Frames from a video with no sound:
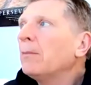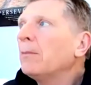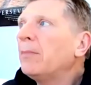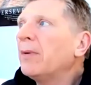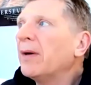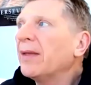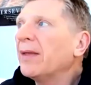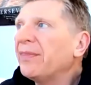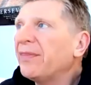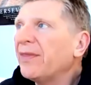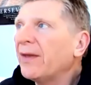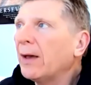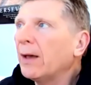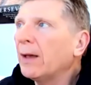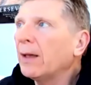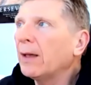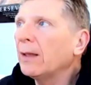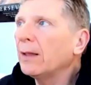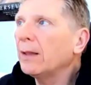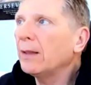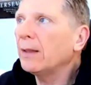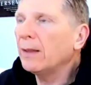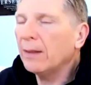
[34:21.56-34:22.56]
but
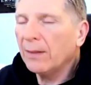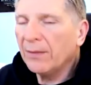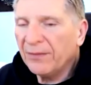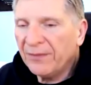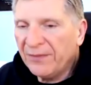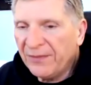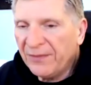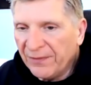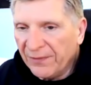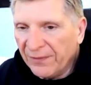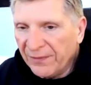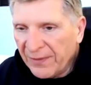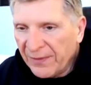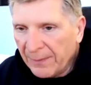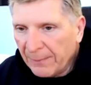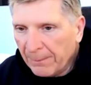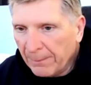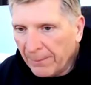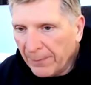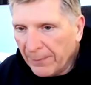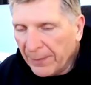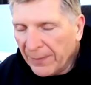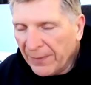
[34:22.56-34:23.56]
the
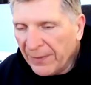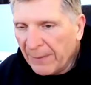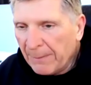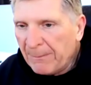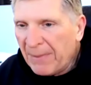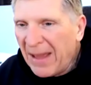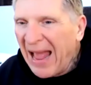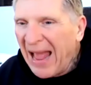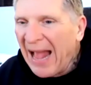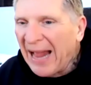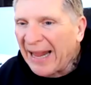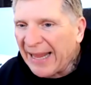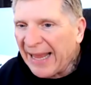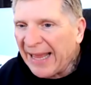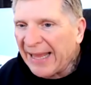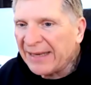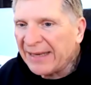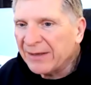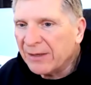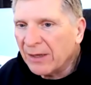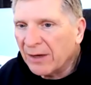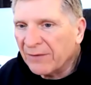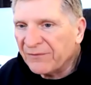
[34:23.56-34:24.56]
back
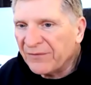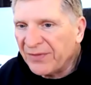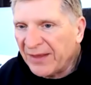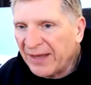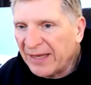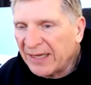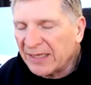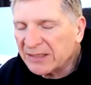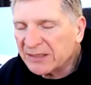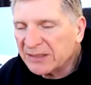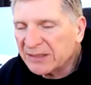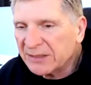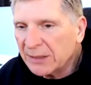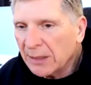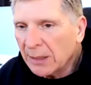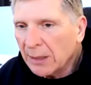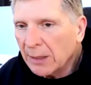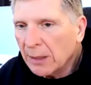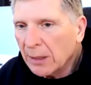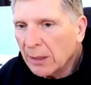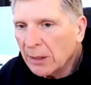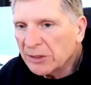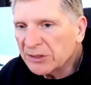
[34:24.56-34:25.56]
end of this
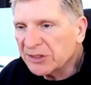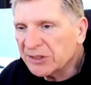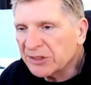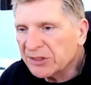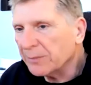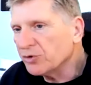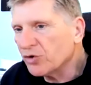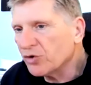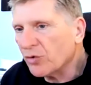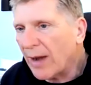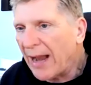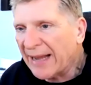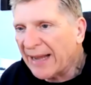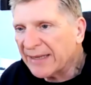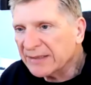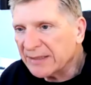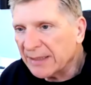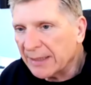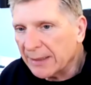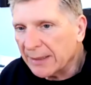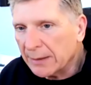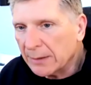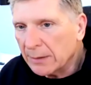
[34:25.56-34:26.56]
subtracts
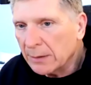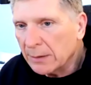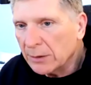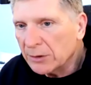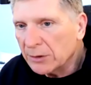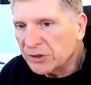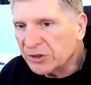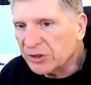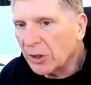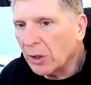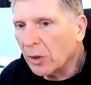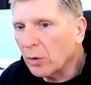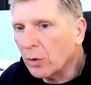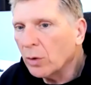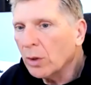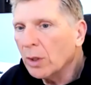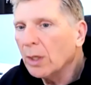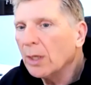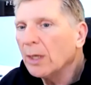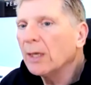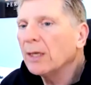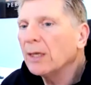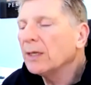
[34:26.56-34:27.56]
it. So
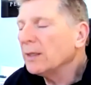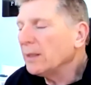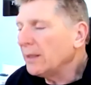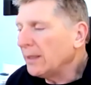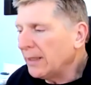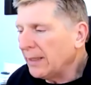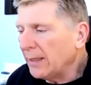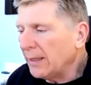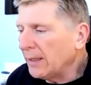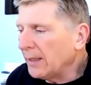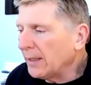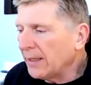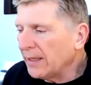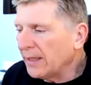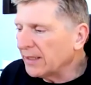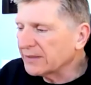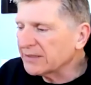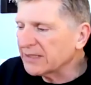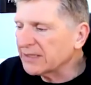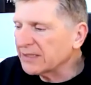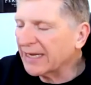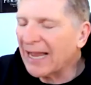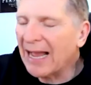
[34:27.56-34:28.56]

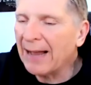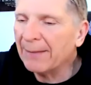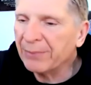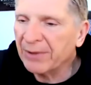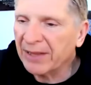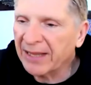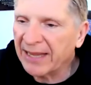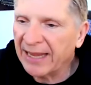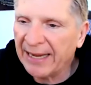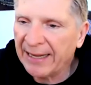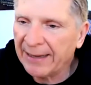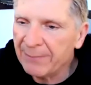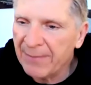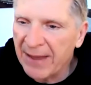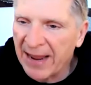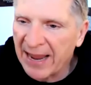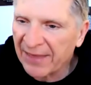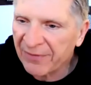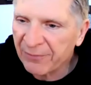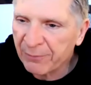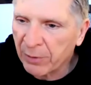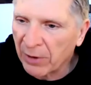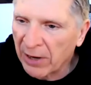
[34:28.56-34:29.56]
it's a complicated
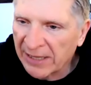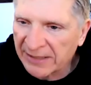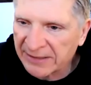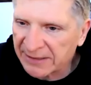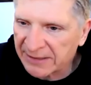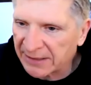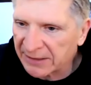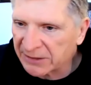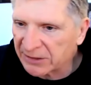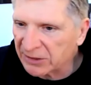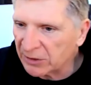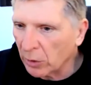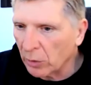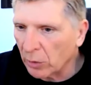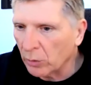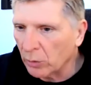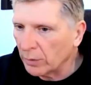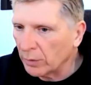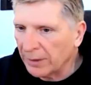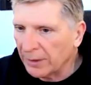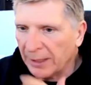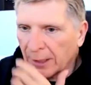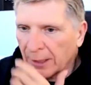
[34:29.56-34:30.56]
math process.
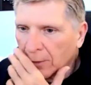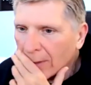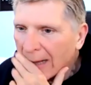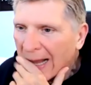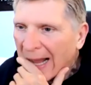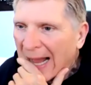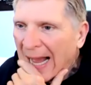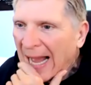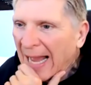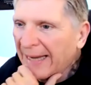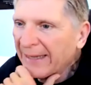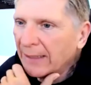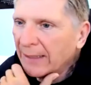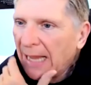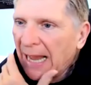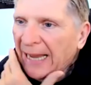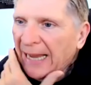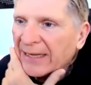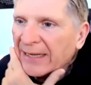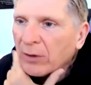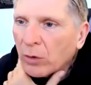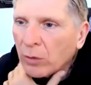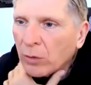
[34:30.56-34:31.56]

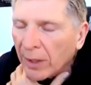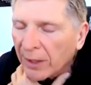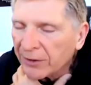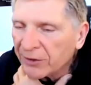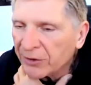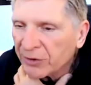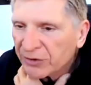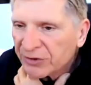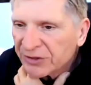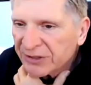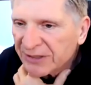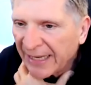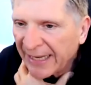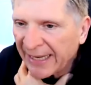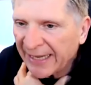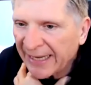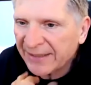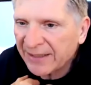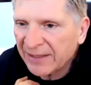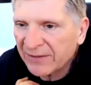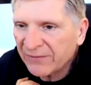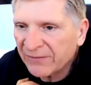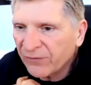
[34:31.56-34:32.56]
I don't
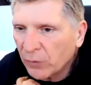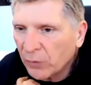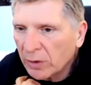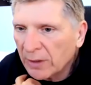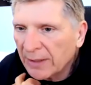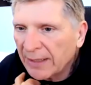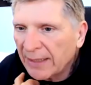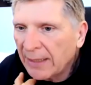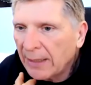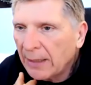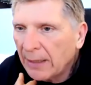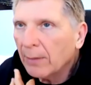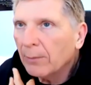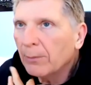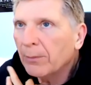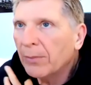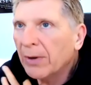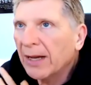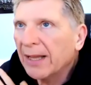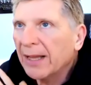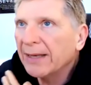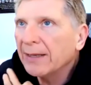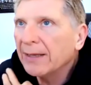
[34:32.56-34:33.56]
understand it fully,
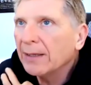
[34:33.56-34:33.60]
but